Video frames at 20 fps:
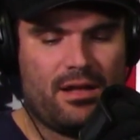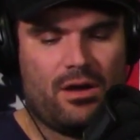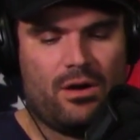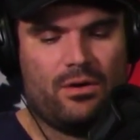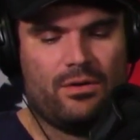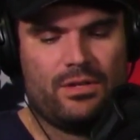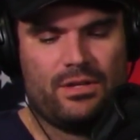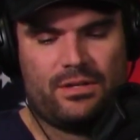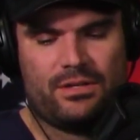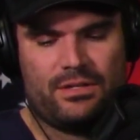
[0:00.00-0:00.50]

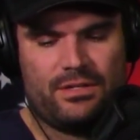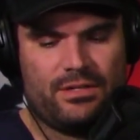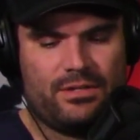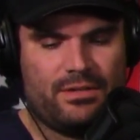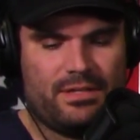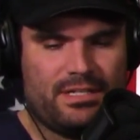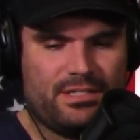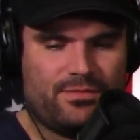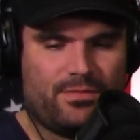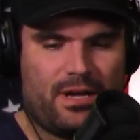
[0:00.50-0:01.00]
Oh, you couldn't do
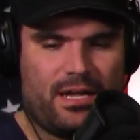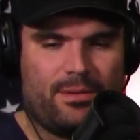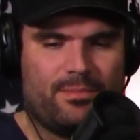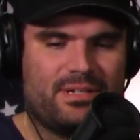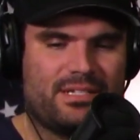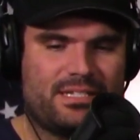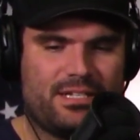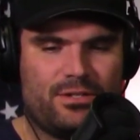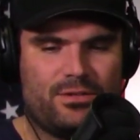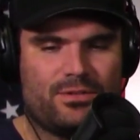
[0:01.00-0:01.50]
it. That's fine. I'm going
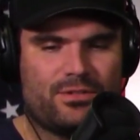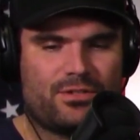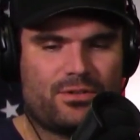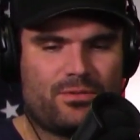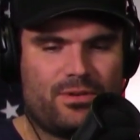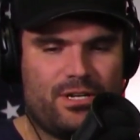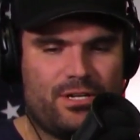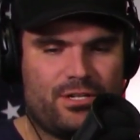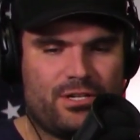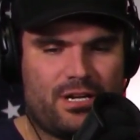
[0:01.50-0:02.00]
to send you a
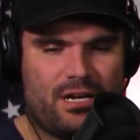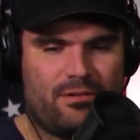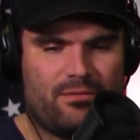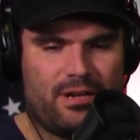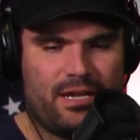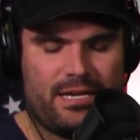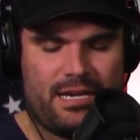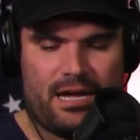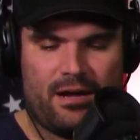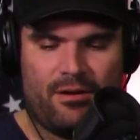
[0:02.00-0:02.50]
screenshot right now.